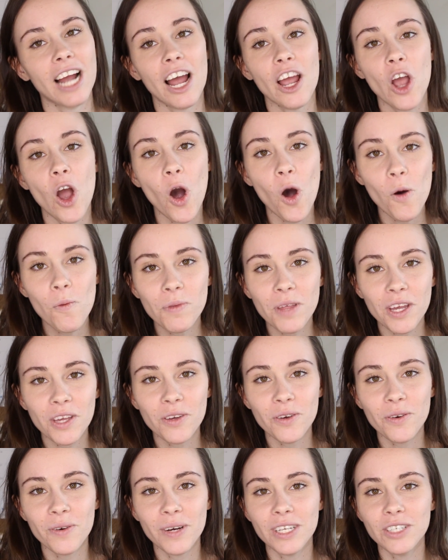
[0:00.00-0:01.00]
I hope that
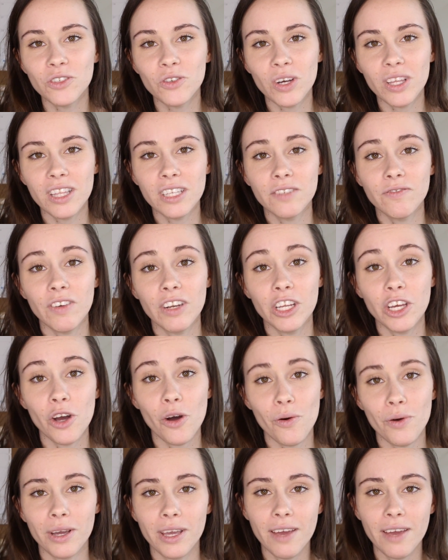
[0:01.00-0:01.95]
you enjoyed this video.